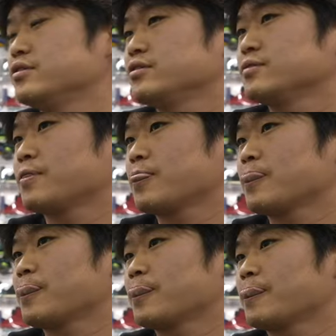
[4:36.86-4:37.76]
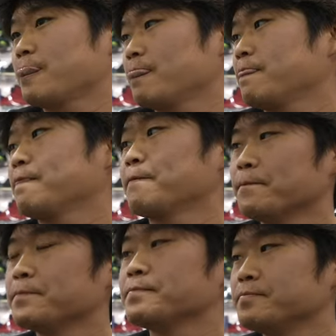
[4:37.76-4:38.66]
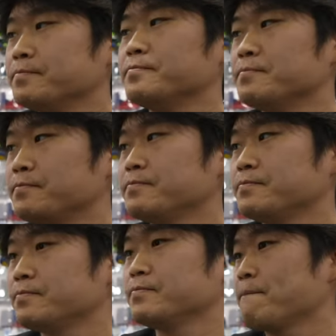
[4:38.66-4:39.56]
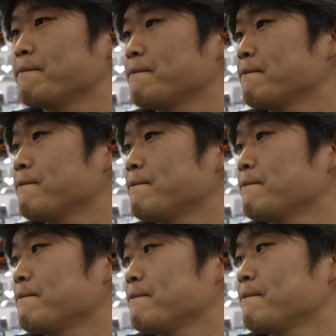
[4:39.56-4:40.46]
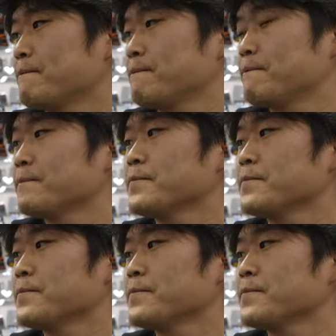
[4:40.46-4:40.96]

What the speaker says: (silent)